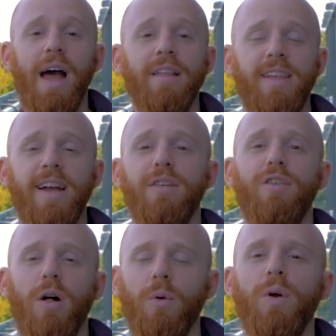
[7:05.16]
And second
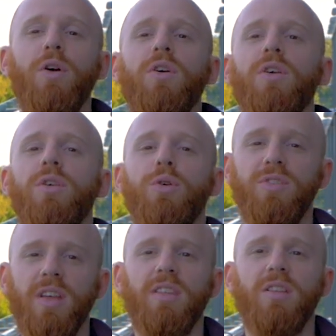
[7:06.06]
of all, we're
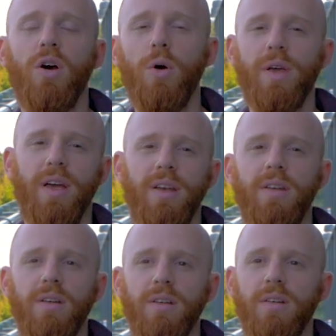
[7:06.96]
using the token